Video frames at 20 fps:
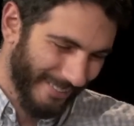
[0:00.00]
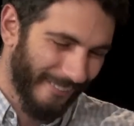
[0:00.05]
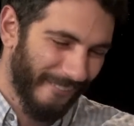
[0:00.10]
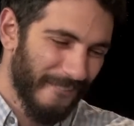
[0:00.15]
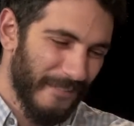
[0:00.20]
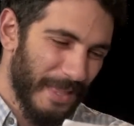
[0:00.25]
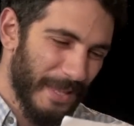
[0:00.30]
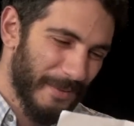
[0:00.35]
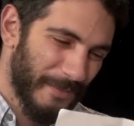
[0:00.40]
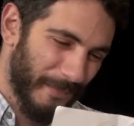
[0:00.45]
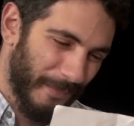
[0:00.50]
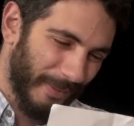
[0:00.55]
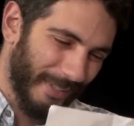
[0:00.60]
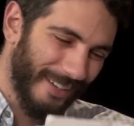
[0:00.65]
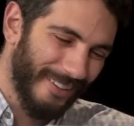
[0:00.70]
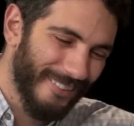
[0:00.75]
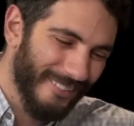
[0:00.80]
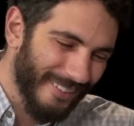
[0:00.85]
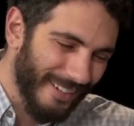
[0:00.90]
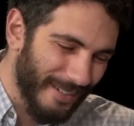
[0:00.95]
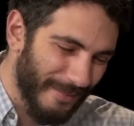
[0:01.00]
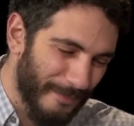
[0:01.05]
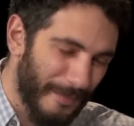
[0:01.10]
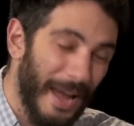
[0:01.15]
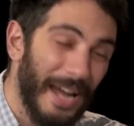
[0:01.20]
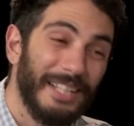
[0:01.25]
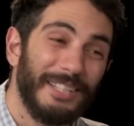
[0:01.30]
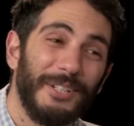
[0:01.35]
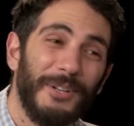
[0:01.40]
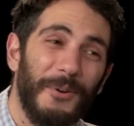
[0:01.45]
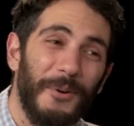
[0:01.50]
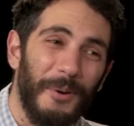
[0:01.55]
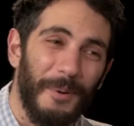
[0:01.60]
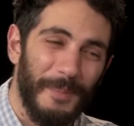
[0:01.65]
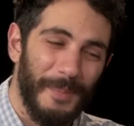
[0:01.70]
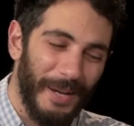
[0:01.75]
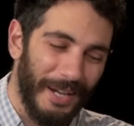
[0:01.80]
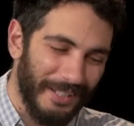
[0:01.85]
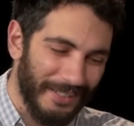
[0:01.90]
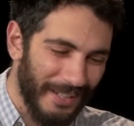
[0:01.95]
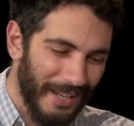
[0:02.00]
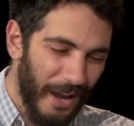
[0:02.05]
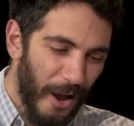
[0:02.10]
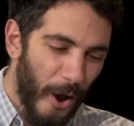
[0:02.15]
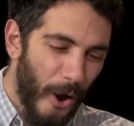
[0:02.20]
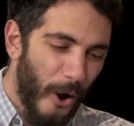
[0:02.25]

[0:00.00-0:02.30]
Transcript: go ahead. All right, back to quarterbacks.